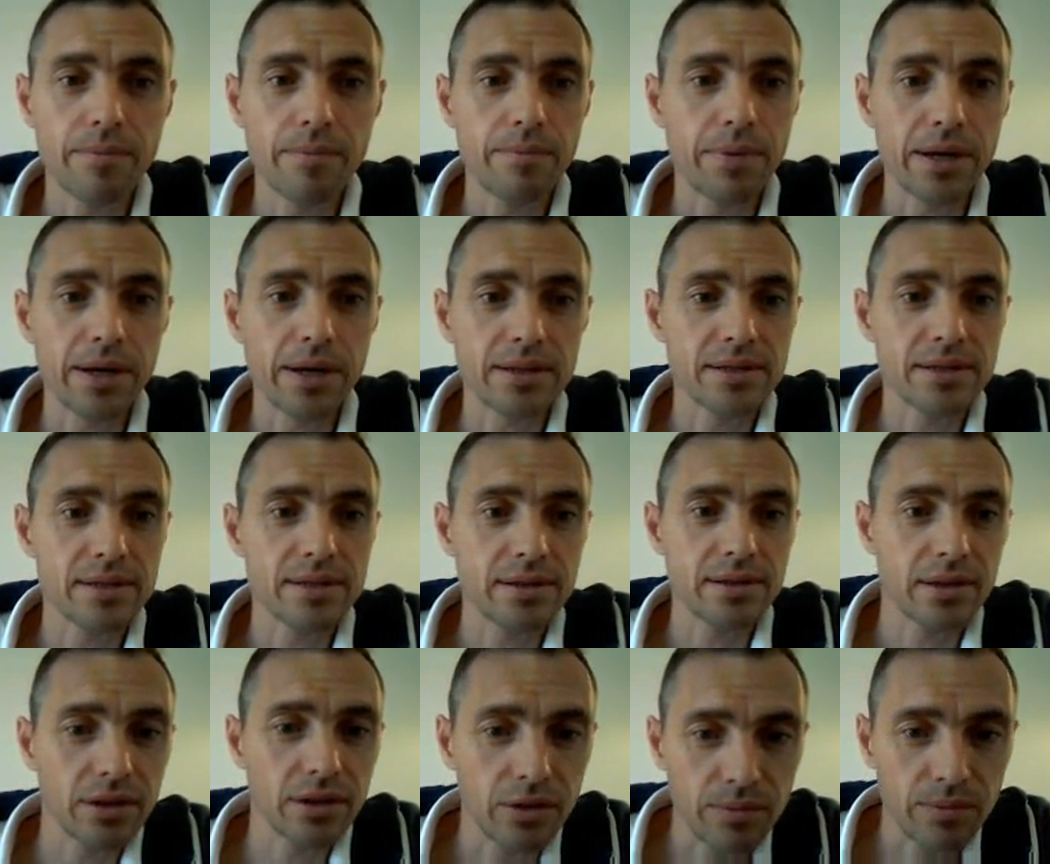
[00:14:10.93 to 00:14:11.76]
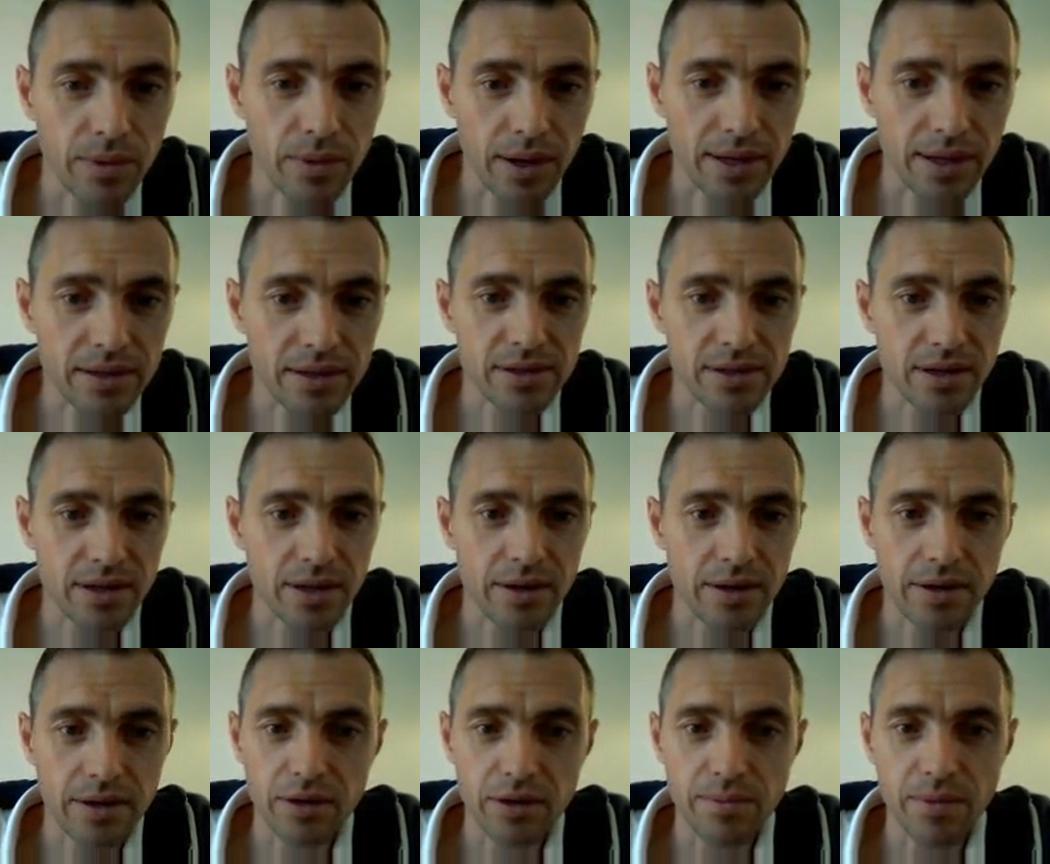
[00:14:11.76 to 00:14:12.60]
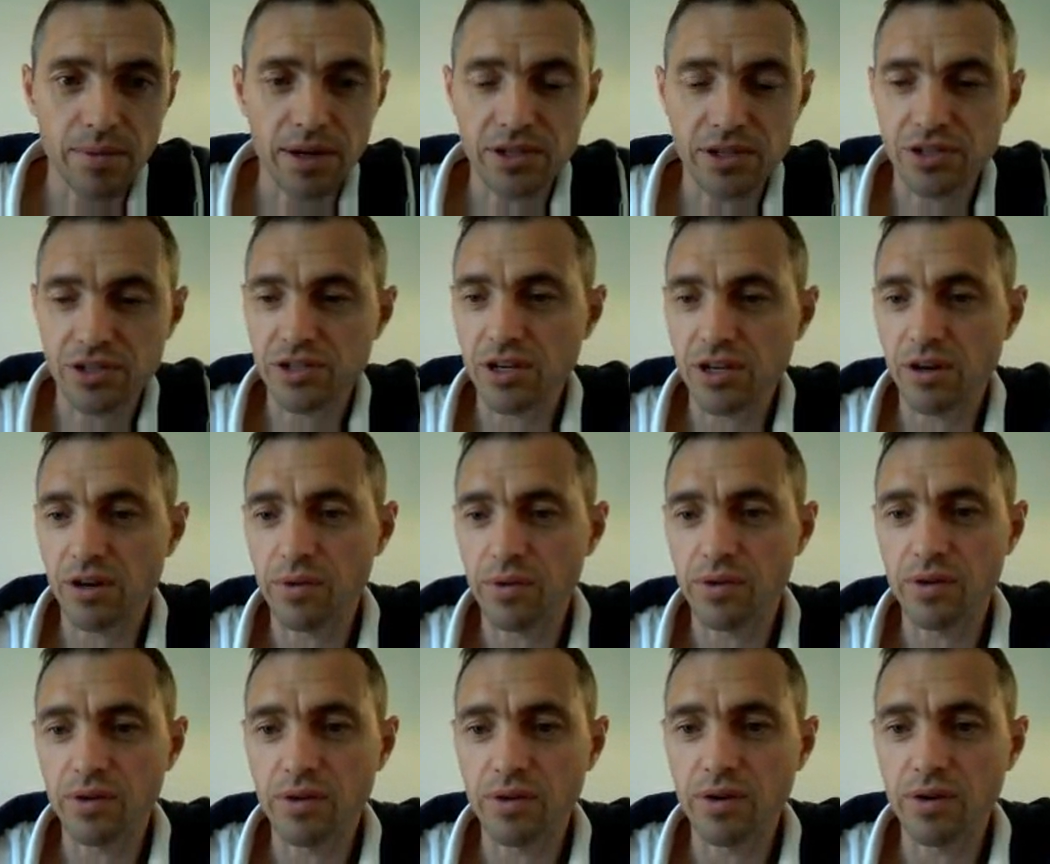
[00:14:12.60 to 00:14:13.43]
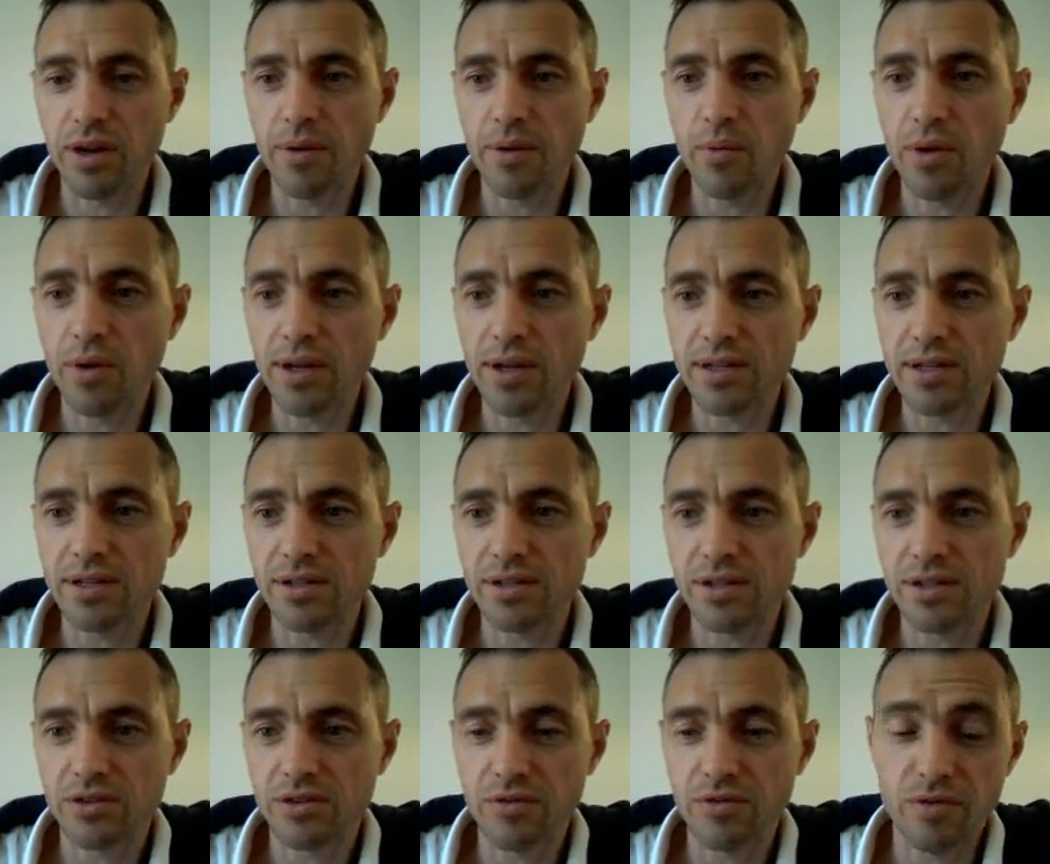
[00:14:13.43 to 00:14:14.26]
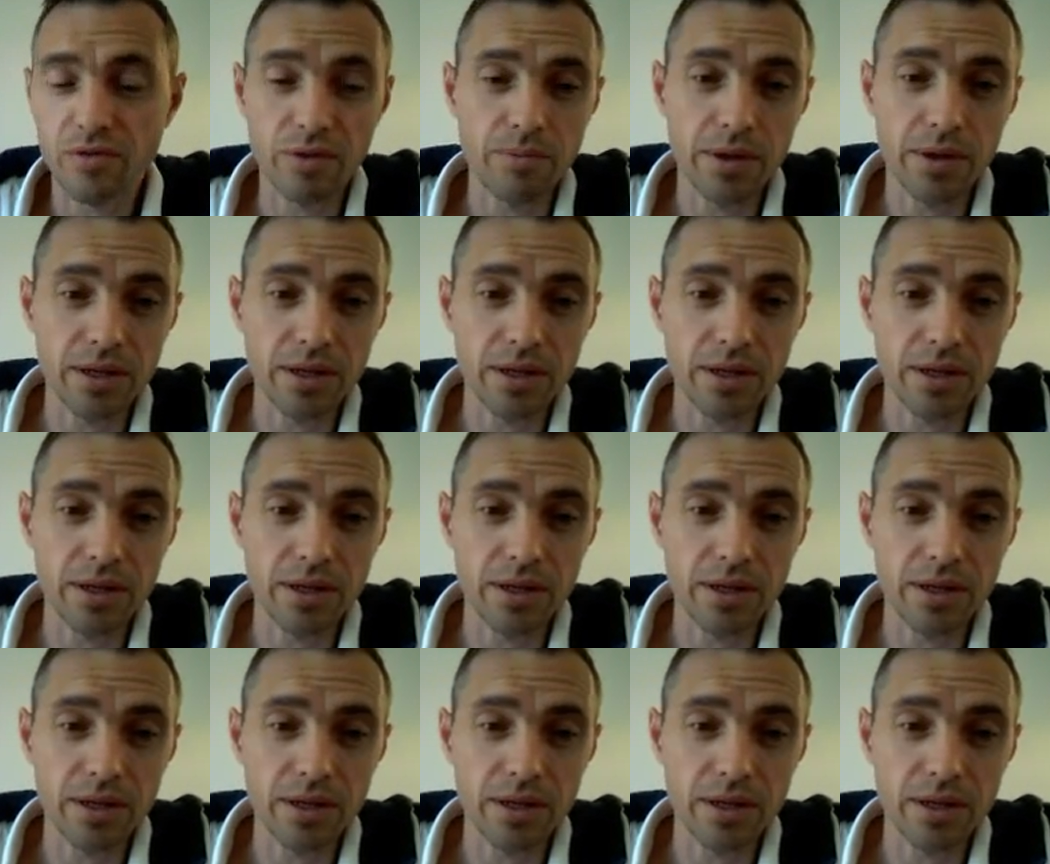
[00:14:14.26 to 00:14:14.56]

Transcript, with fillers: But you might uh, you might just start with an online wallet to start off with.